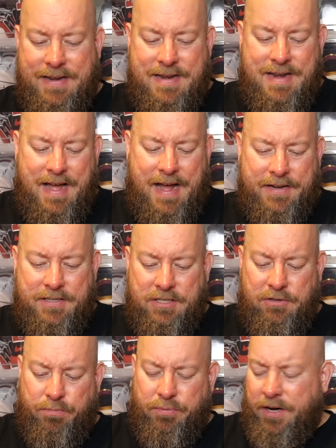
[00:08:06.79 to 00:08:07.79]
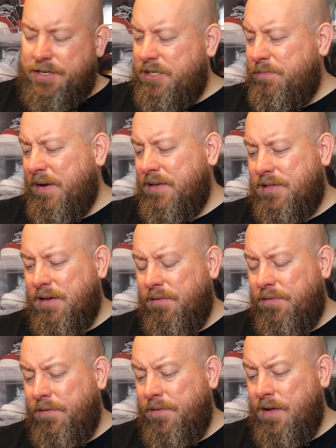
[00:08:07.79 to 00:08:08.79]
not super
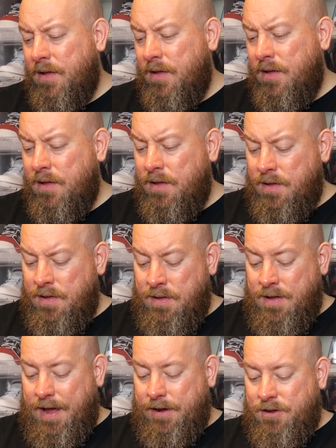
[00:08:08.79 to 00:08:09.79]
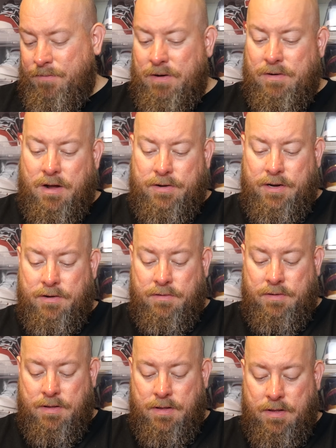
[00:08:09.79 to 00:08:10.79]
expensive. I could be wrong
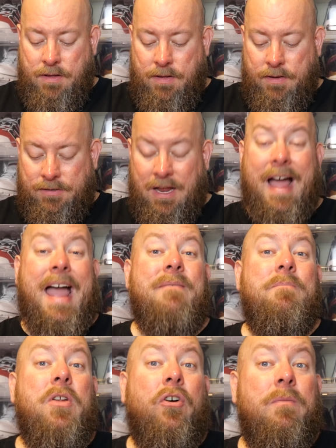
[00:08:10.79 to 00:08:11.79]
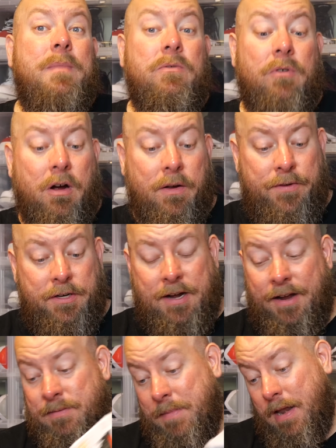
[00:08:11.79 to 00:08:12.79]
though. So I have known to been wrong a few
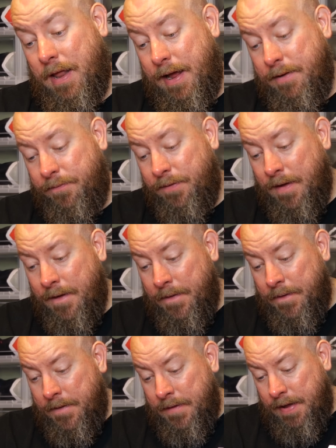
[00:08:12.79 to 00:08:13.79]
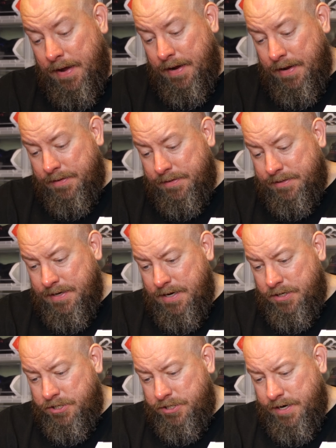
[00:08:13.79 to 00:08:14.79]
times in my life. And let's
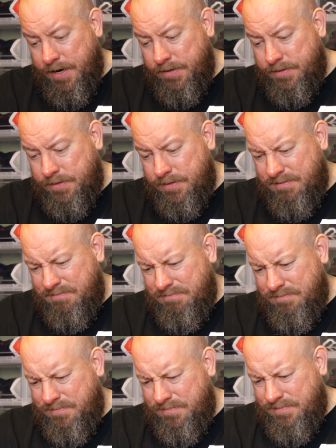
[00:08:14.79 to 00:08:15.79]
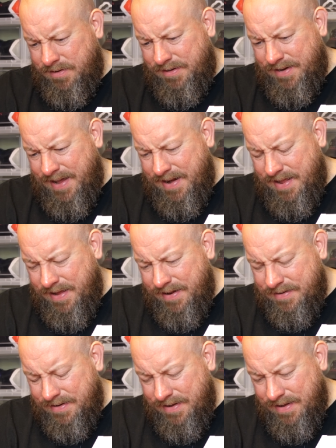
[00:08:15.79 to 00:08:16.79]
see, shared, is that it?